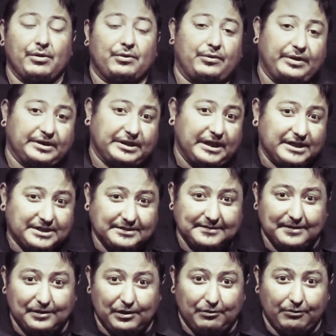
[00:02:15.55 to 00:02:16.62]
orientation they
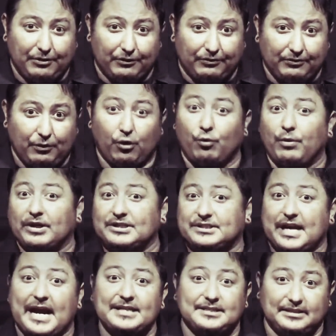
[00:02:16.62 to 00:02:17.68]
go with, or what
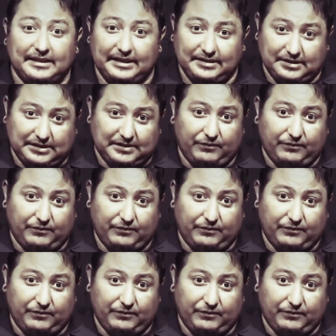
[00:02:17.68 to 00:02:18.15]
size of lenses.